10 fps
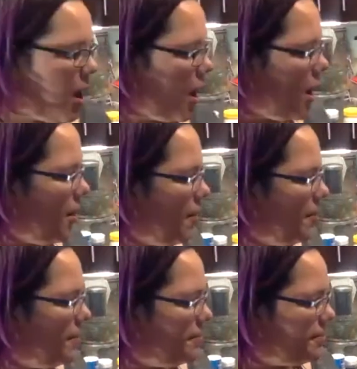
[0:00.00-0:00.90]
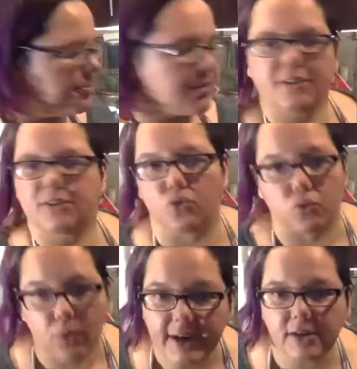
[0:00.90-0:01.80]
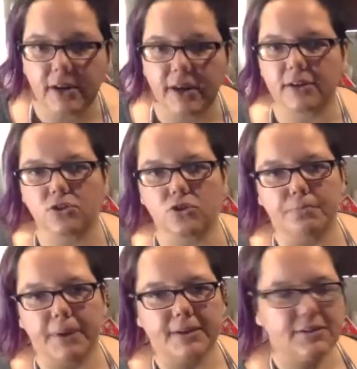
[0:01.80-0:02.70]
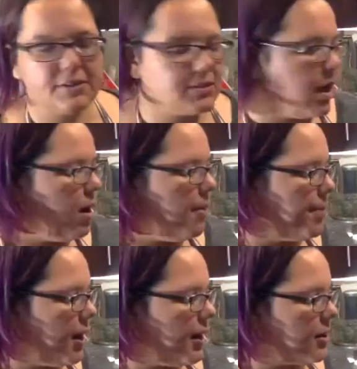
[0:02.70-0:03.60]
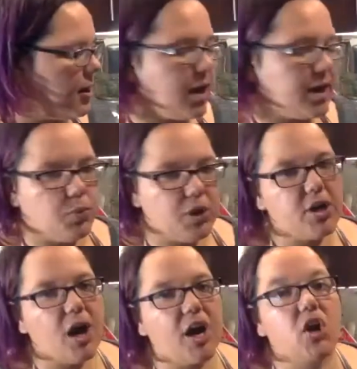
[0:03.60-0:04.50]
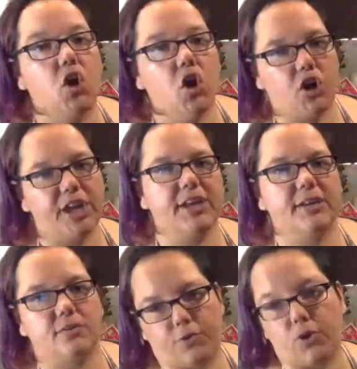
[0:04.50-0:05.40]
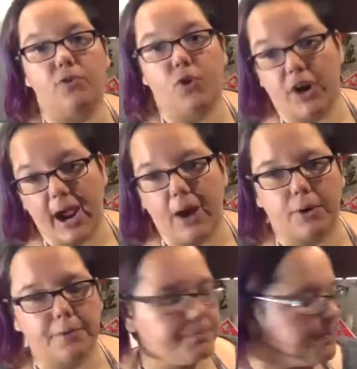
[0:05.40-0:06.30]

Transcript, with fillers: Um, it's great in a soup base, but I would not cook it in for, for an hour.